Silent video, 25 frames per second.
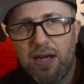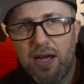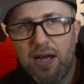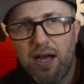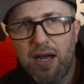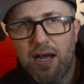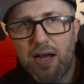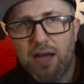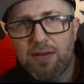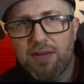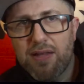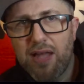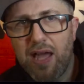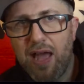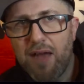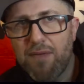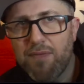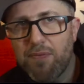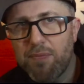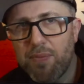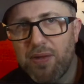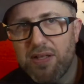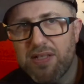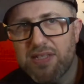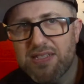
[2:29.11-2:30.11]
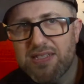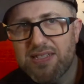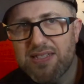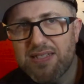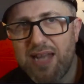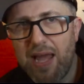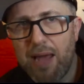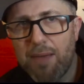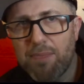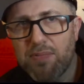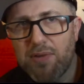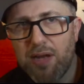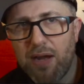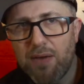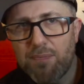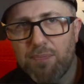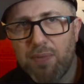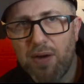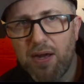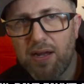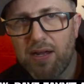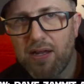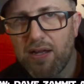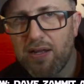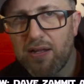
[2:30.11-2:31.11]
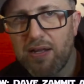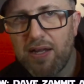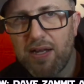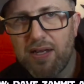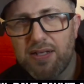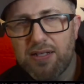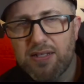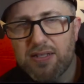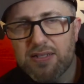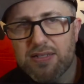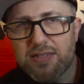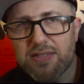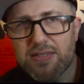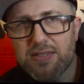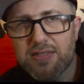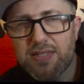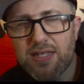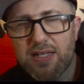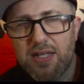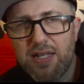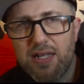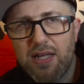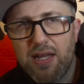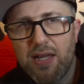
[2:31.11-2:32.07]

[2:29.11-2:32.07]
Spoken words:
They haven't been snapped up by collectors.